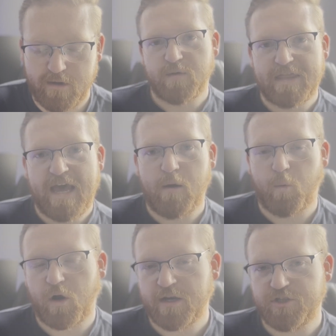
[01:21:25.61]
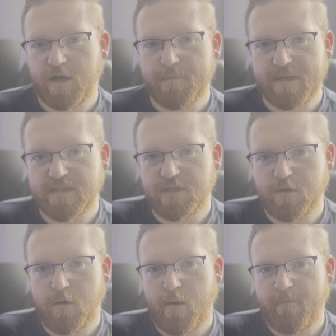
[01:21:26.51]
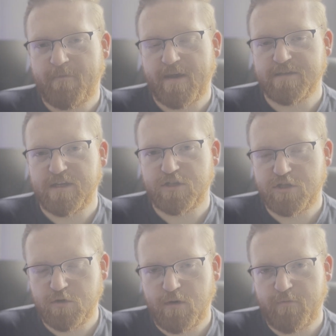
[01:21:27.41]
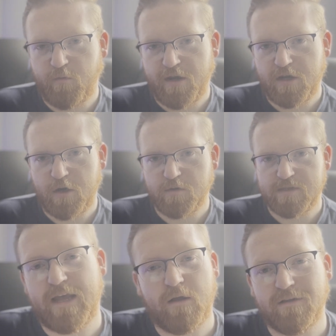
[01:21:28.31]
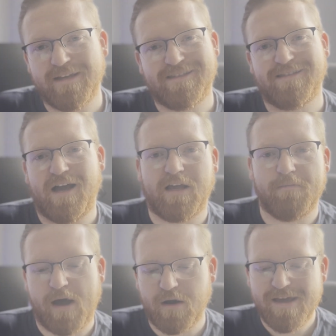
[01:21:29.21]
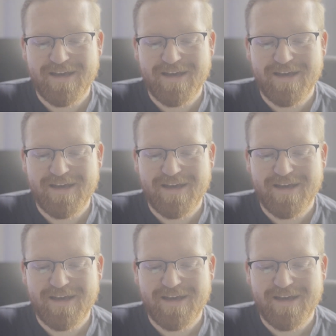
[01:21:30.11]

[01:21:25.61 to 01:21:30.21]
So with that, we're going to jump into phase 2 of Windows. Now let's talk about